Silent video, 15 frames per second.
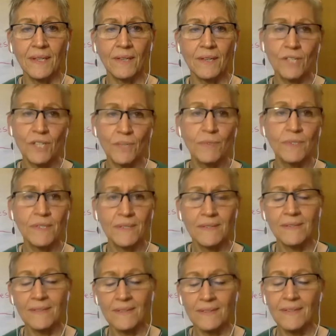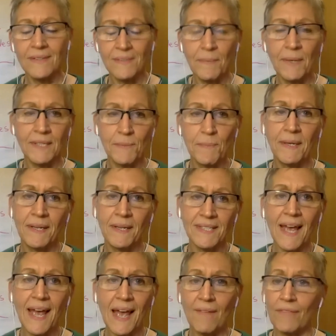she was it's
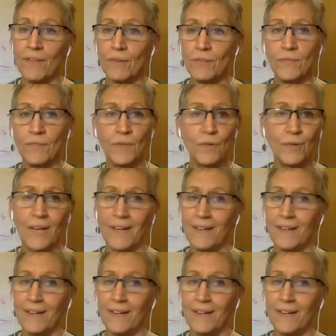for those of you who